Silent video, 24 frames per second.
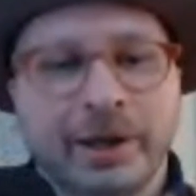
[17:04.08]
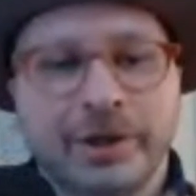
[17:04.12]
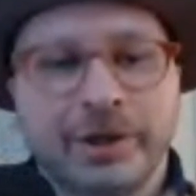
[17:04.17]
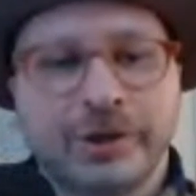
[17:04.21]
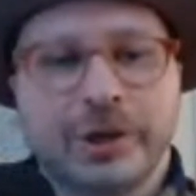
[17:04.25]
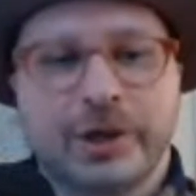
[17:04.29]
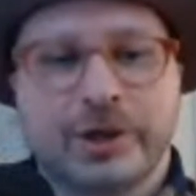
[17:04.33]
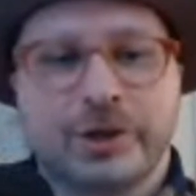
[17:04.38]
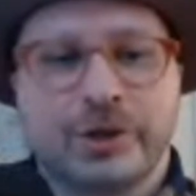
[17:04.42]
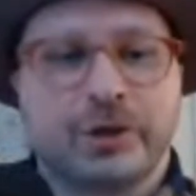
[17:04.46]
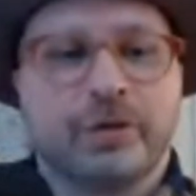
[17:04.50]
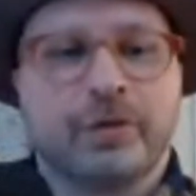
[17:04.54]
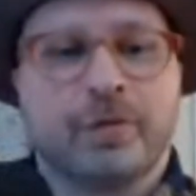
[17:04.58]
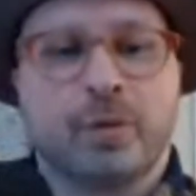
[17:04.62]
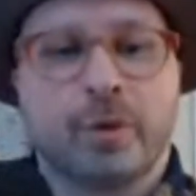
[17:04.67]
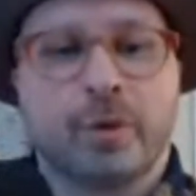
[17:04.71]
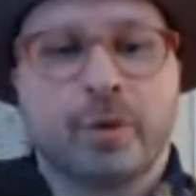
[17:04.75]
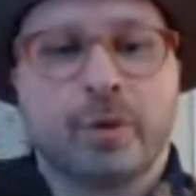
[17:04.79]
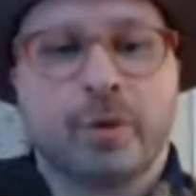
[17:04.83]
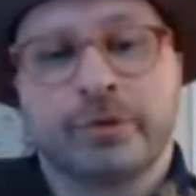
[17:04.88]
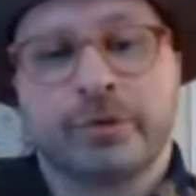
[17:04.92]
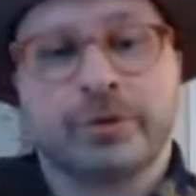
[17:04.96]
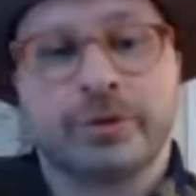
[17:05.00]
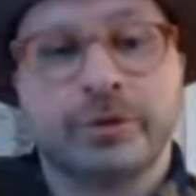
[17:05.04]
any sense
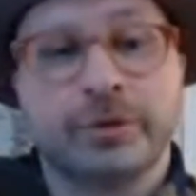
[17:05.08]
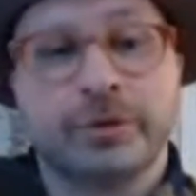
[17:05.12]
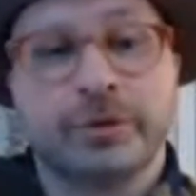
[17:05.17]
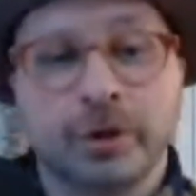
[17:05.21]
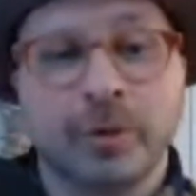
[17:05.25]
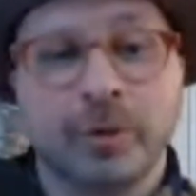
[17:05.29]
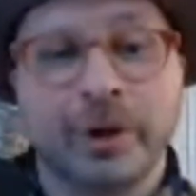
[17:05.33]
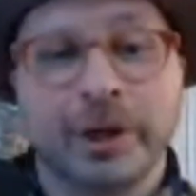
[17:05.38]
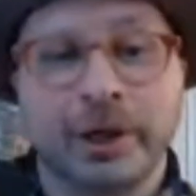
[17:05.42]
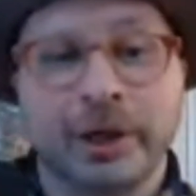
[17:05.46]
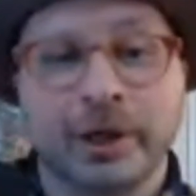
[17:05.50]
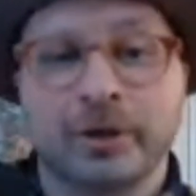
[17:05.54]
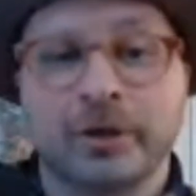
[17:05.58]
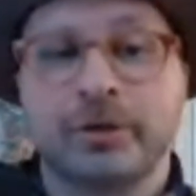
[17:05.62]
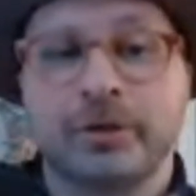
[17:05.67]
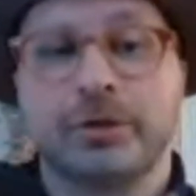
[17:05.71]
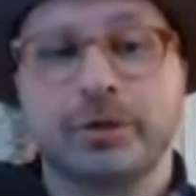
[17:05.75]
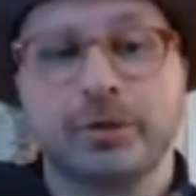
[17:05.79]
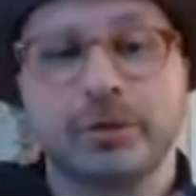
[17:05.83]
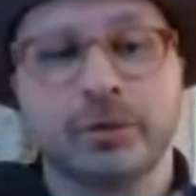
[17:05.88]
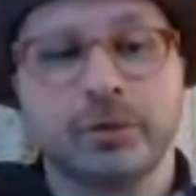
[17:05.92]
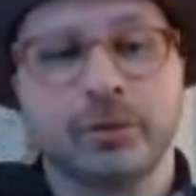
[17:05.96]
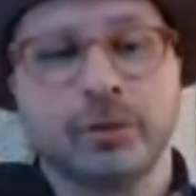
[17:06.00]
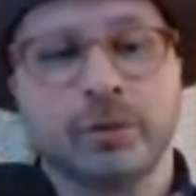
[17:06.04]
of what you're
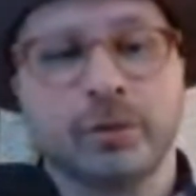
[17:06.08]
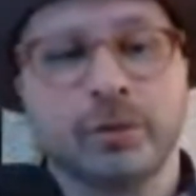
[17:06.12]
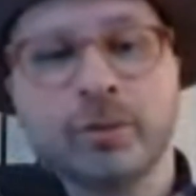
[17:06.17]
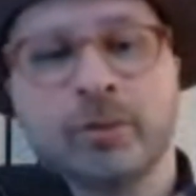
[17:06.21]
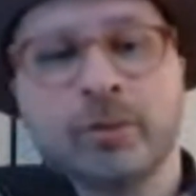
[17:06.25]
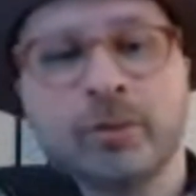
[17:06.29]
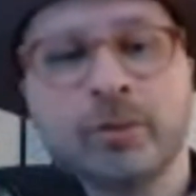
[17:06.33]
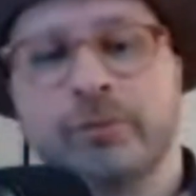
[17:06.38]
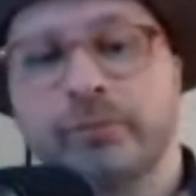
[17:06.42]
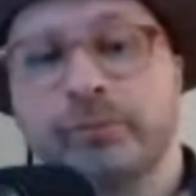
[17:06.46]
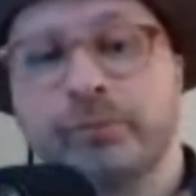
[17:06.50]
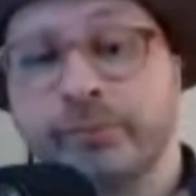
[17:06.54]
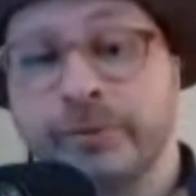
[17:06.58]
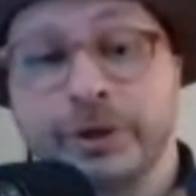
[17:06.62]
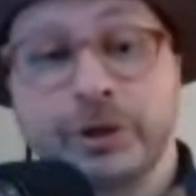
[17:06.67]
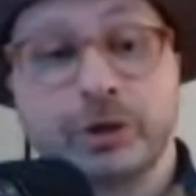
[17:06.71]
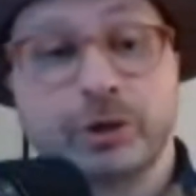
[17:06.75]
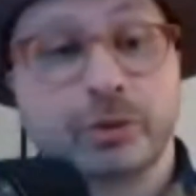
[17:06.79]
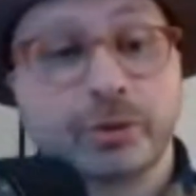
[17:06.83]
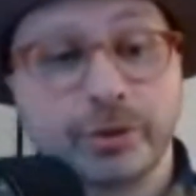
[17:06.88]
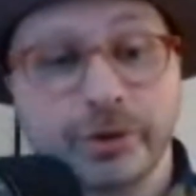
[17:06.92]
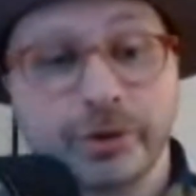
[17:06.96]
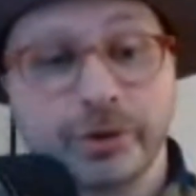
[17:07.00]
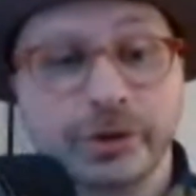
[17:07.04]
doing to
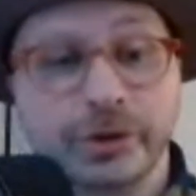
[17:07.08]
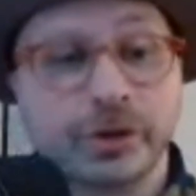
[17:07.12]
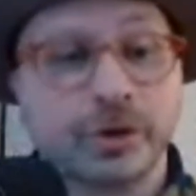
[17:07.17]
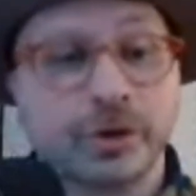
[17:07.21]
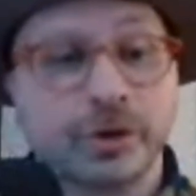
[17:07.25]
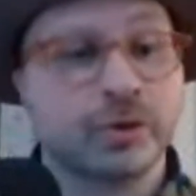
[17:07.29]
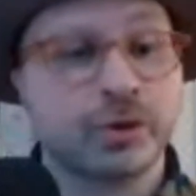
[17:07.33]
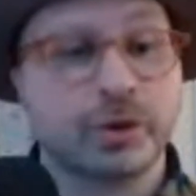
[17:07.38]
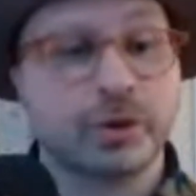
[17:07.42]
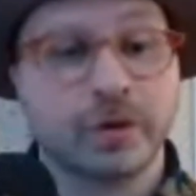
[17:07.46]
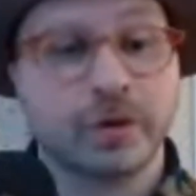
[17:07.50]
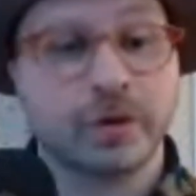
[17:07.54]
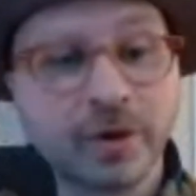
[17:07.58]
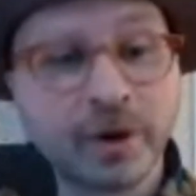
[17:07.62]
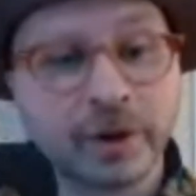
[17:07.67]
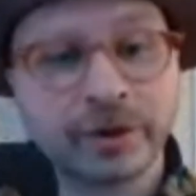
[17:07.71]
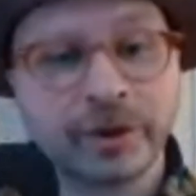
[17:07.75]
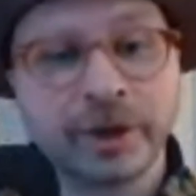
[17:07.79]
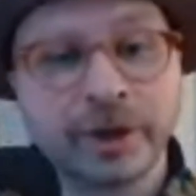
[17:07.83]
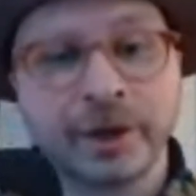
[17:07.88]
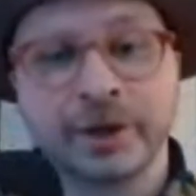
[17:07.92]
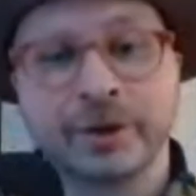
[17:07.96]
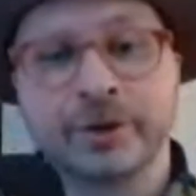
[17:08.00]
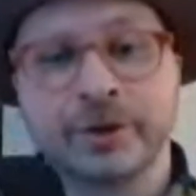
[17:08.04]
restore systems or to
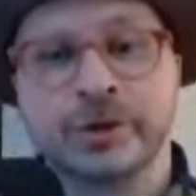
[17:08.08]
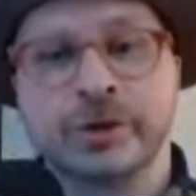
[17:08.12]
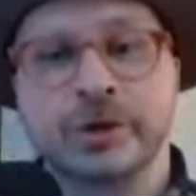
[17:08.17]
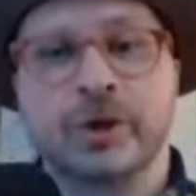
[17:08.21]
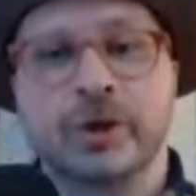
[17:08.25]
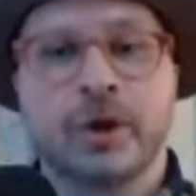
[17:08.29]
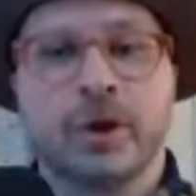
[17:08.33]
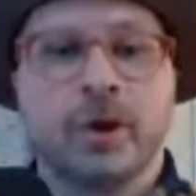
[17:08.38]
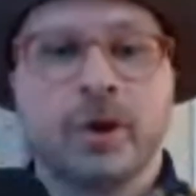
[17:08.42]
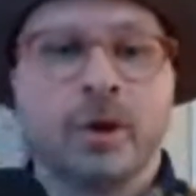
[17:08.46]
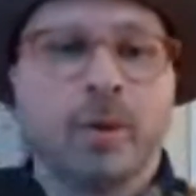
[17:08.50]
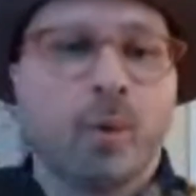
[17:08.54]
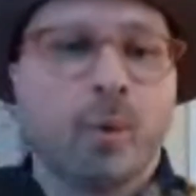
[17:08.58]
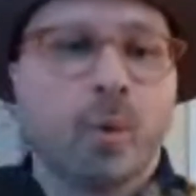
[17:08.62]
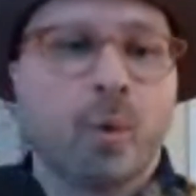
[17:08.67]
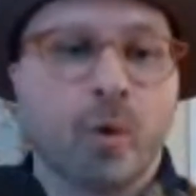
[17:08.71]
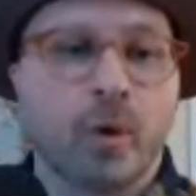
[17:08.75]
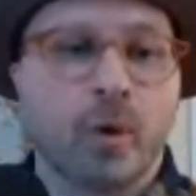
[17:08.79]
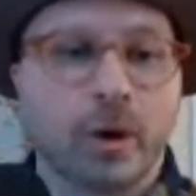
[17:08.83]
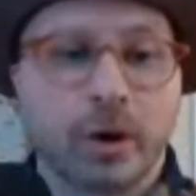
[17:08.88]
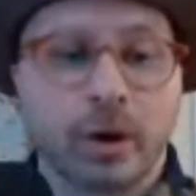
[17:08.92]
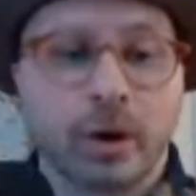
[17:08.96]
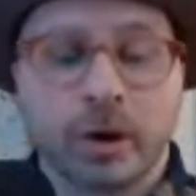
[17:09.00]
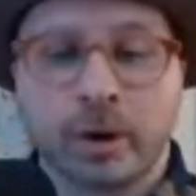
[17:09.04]
fight things,
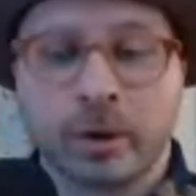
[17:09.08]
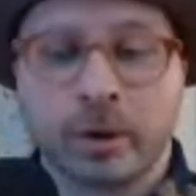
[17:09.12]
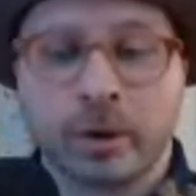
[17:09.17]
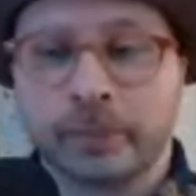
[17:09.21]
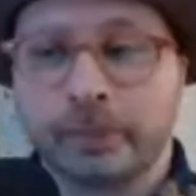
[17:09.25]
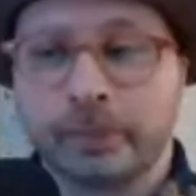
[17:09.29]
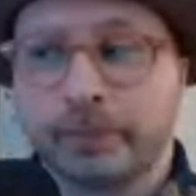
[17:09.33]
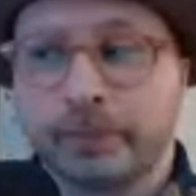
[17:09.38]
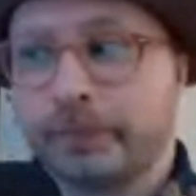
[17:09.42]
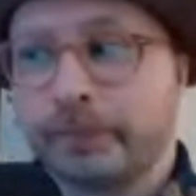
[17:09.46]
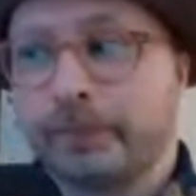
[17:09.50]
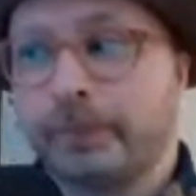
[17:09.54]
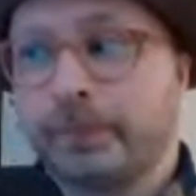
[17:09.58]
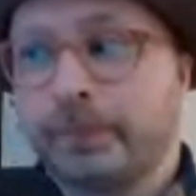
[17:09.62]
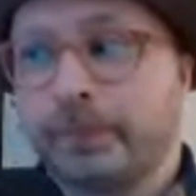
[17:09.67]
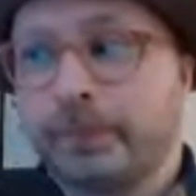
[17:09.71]
or